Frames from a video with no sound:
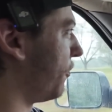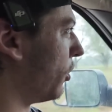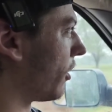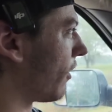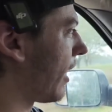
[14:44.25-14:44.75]

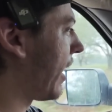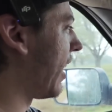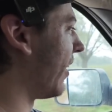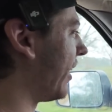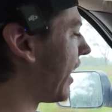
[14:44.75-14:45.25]
fueling right
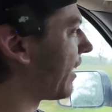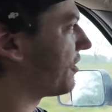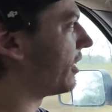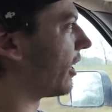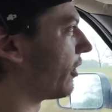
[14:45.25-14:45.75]
now at
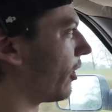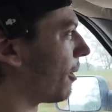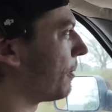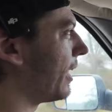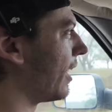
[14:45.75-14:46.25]
1,900
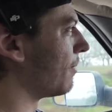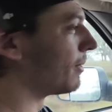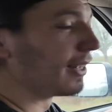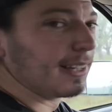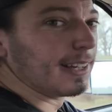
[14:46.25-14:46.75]

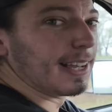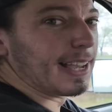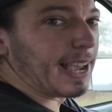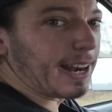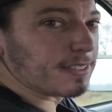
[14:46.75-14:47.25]
RPM.
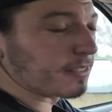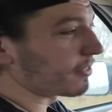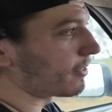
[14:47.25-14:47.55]
And it's